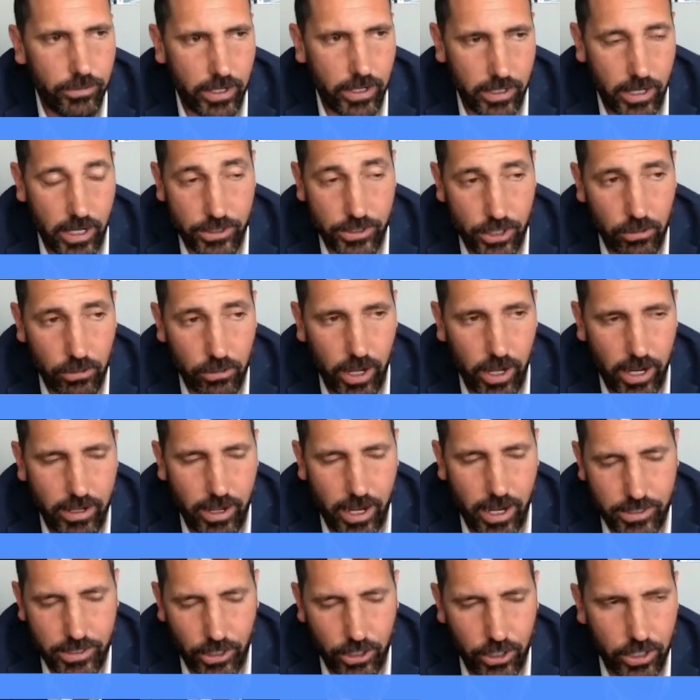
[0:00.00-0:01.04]
And so
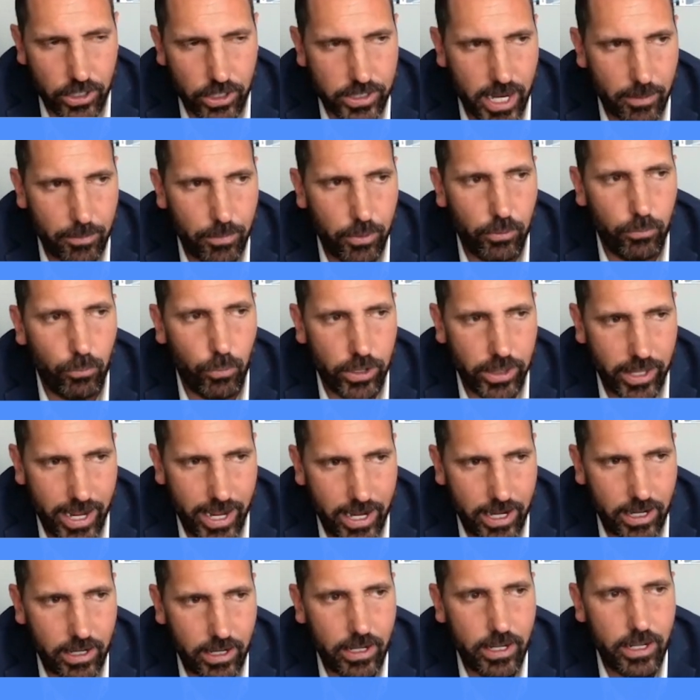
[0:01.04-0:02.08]
as a good example, when
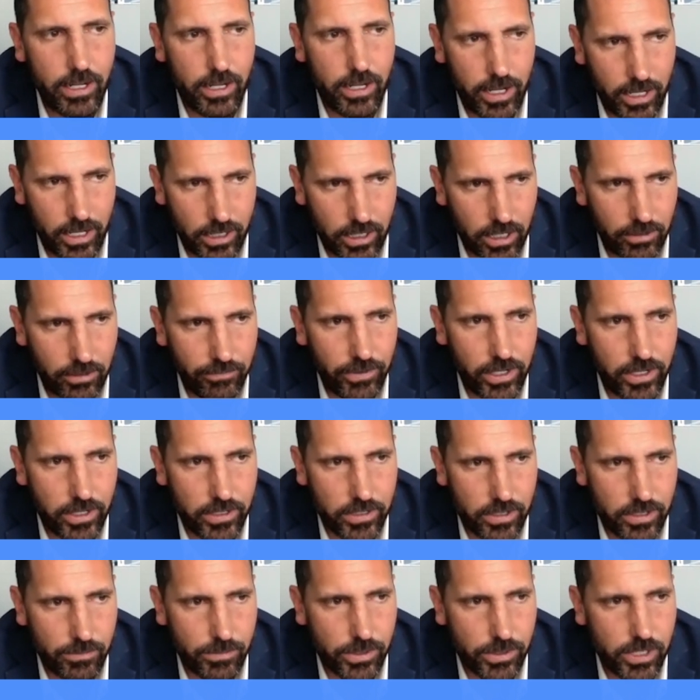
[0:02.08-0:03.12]
they
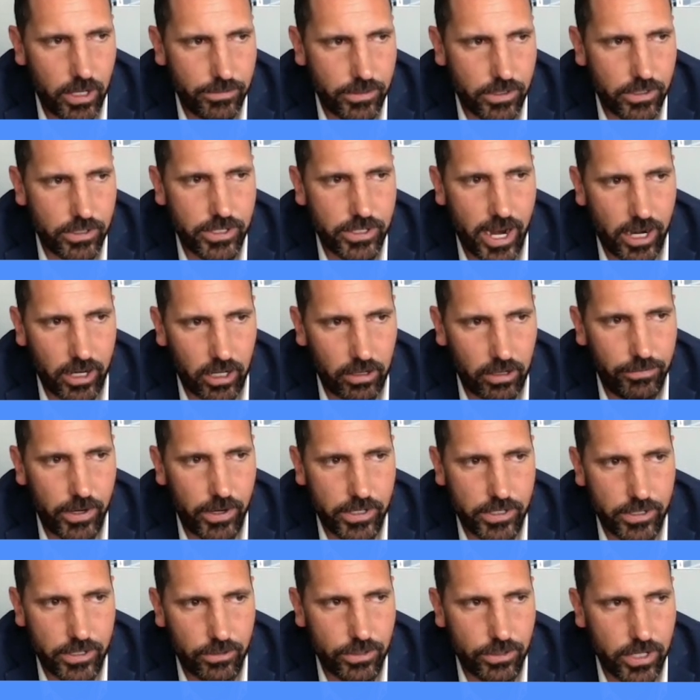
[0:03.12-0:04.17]
inconvenience themselves and
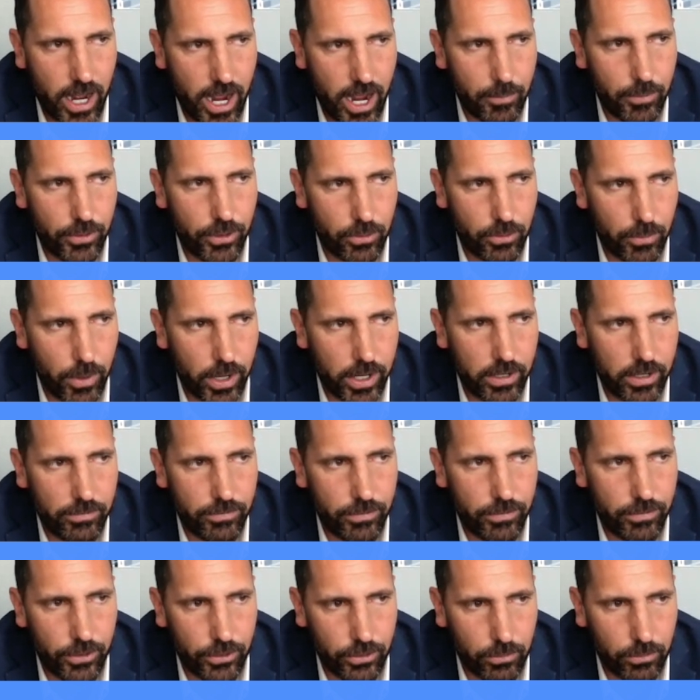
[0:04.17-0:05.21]
sacrifice their time or their money
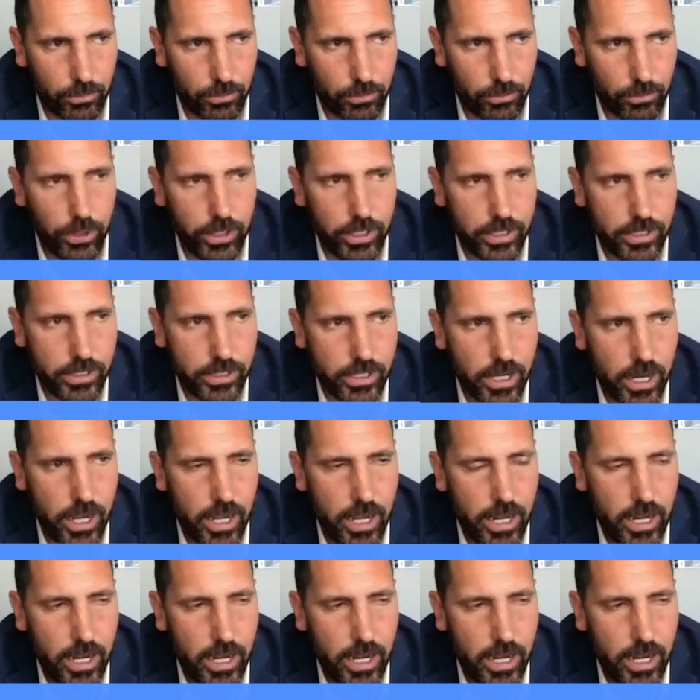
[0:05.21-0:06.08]
for their employees,